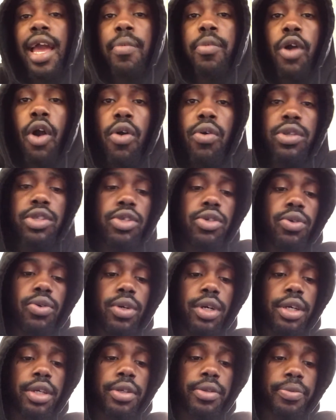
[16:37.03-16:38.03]
I'm going
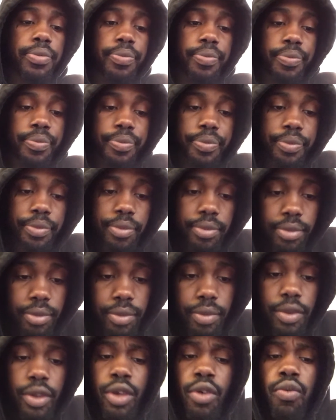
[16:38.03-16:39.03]
to
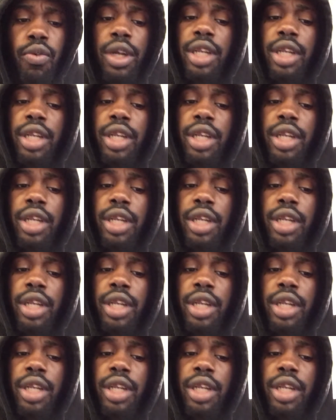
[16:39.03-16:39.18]
a